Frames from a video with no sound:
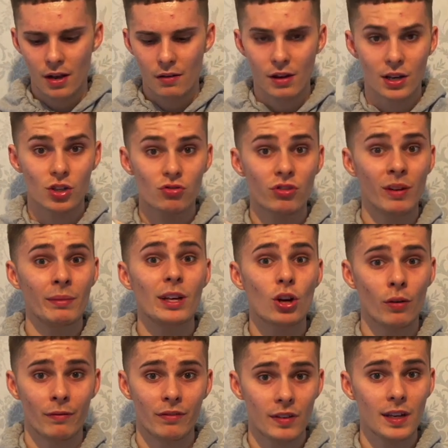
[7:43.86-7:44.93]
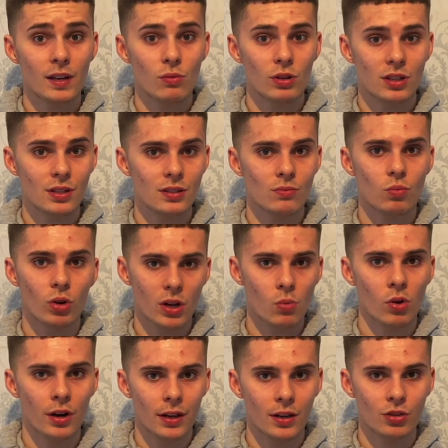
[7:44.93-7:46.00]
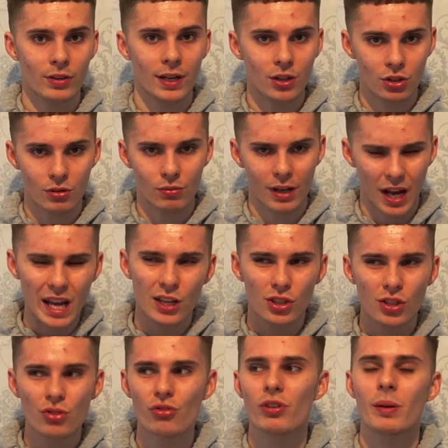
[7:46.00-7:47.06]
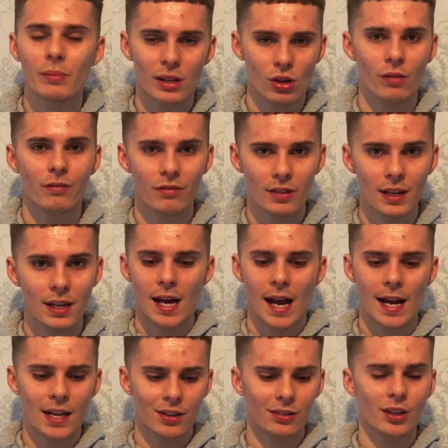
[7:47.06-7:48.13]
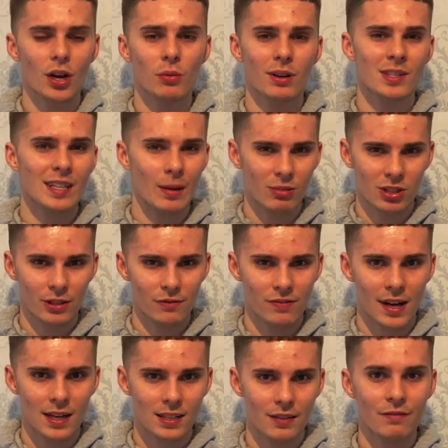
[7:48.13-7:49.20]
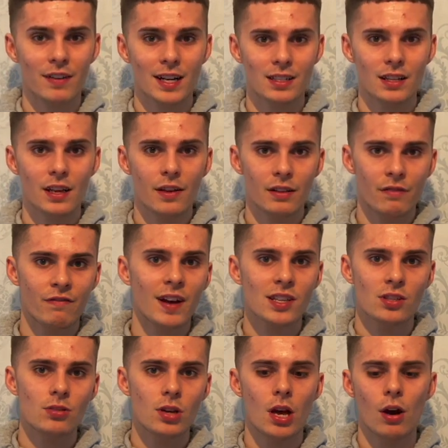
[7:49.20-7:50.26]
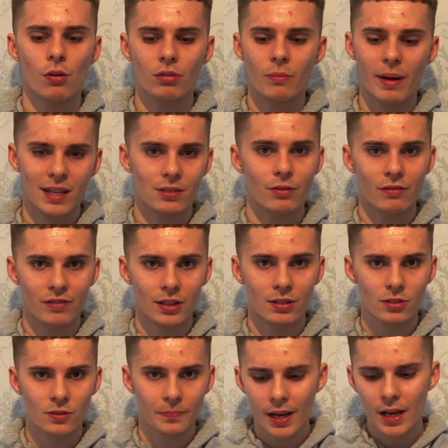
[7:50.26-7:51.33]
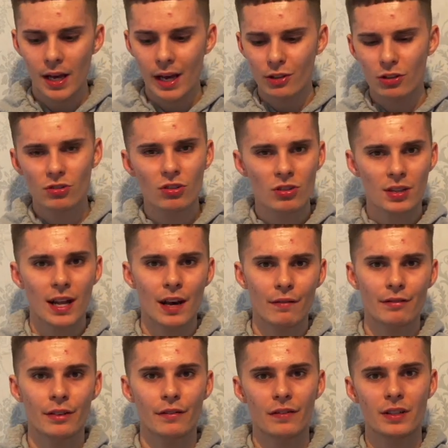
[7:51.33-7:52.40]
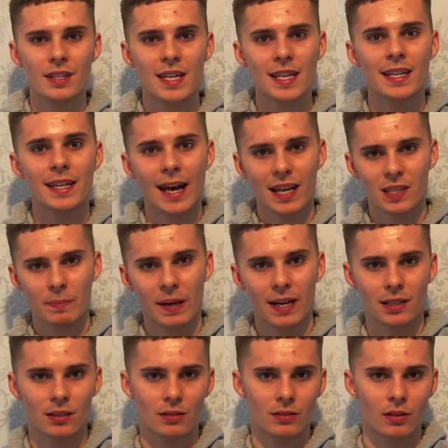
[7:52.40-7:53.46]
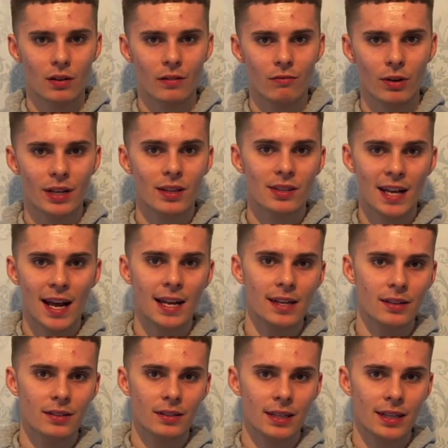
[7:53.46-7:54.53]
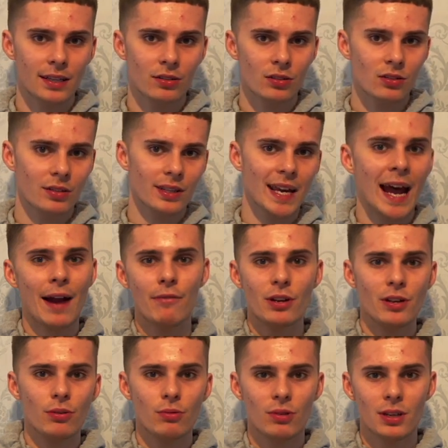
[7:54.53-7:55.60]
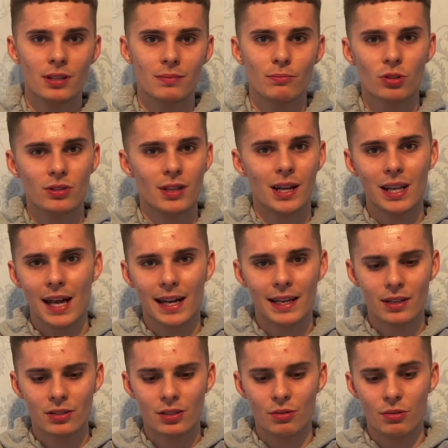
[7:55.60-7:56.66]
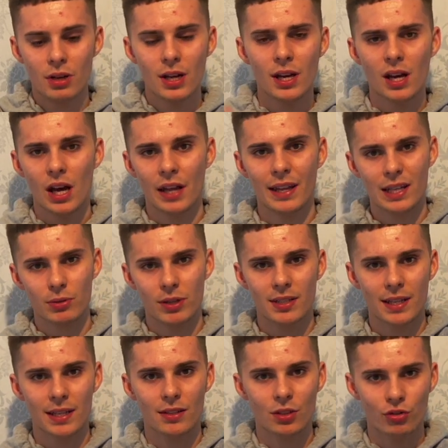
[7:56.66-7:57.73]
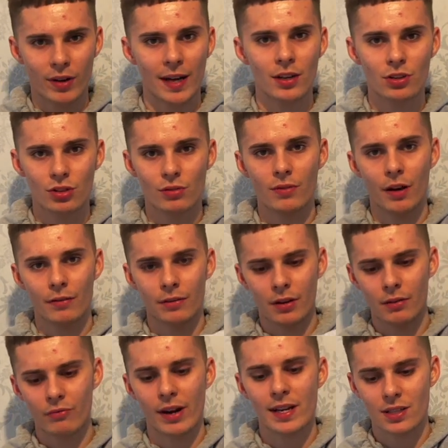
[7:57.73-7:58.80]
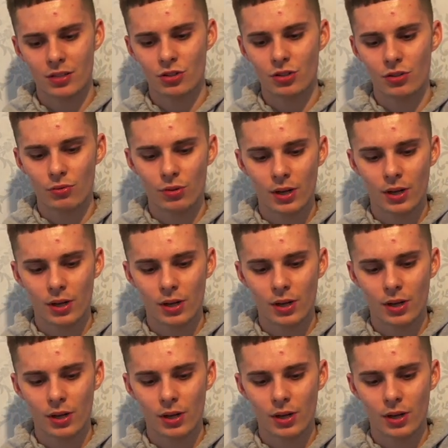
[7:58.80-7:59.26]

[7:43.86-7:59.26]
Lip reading: Extremely comfy, which is what you want in a training shoe, like extremely comfy. And it can go exceptionally fast. In fact, the faster you go, the better it feels. It just doesn't have the fatigue aspect of when you're tired. It doesn't carry you as much as I'd like it to. And that's why I'd say it's a training shoe rather than a racing shoe.